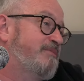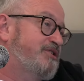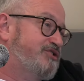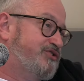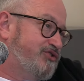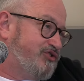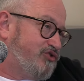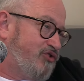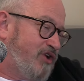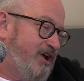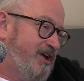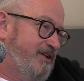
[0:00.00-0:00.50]
I miss
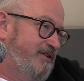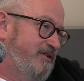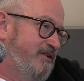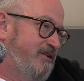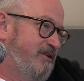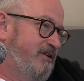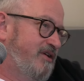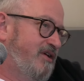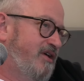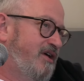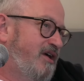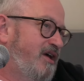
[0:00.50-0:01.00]
the train. Yeah.
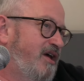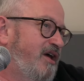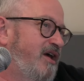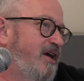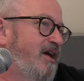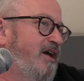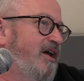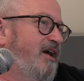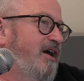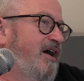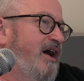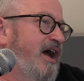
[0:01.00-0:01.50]

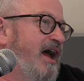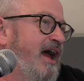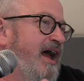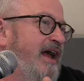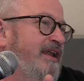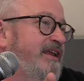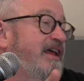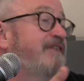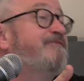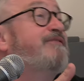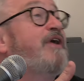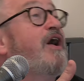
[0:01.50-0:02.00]

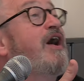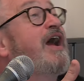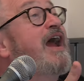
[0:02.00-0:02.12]
And if